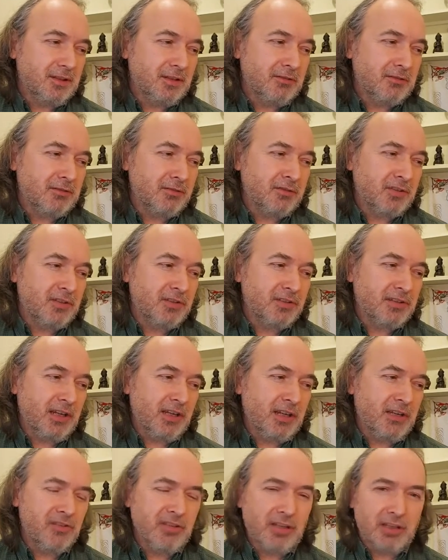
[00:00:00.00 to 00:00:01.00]
are often
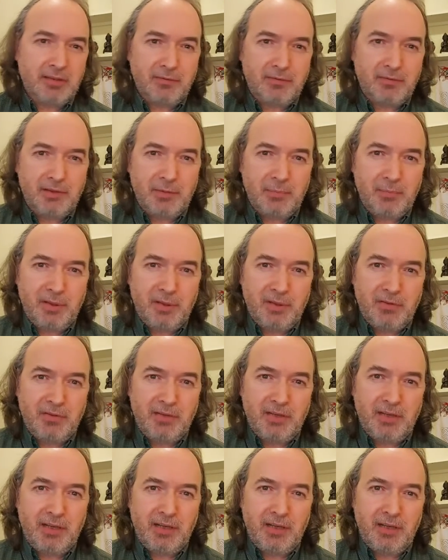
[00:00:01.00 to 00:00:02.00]
seen just for the
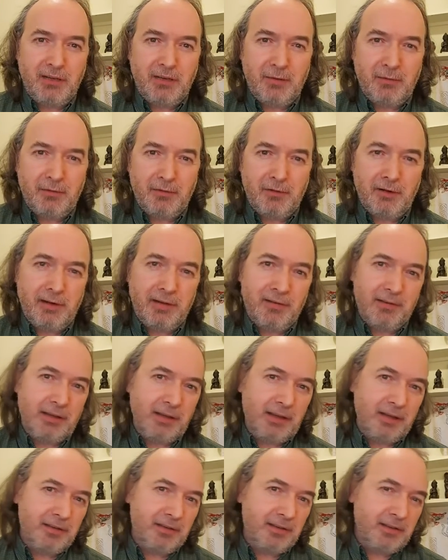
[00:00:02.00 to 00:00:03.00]
beauty and not for
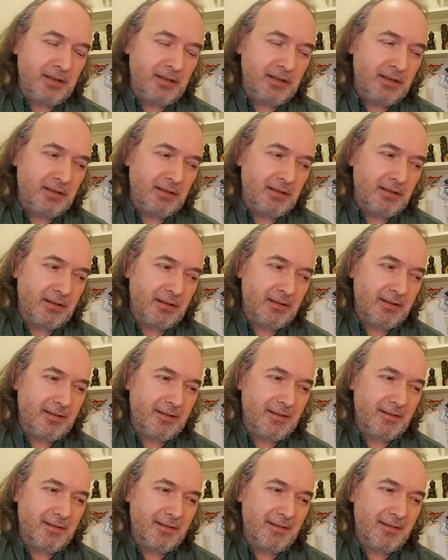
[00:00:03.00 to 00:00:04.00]
anything underneath.
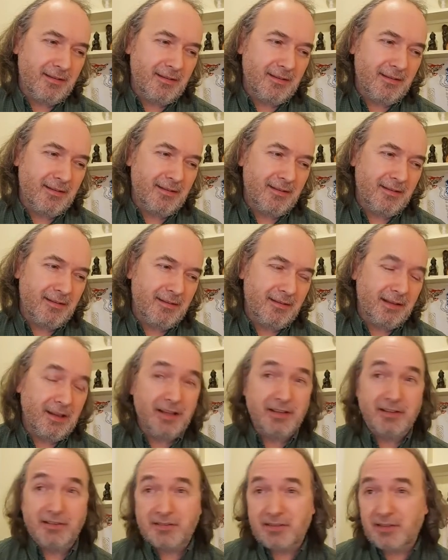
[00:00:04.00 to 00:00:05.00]

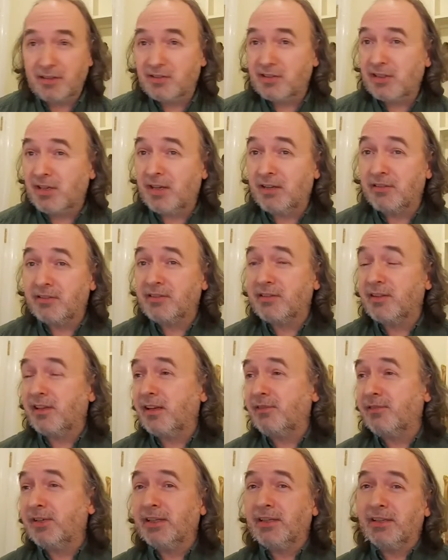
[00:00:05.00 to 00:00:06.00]
Hence the child
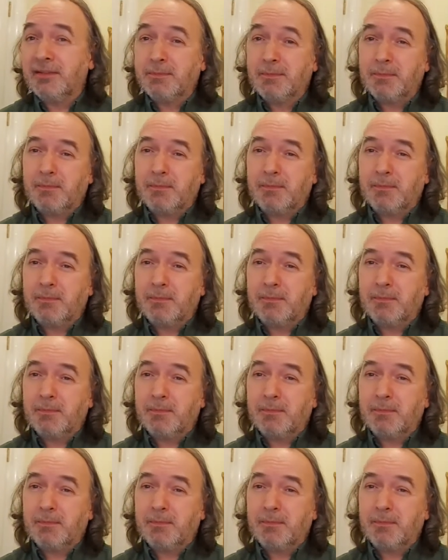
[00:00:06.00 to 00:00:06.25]
starving.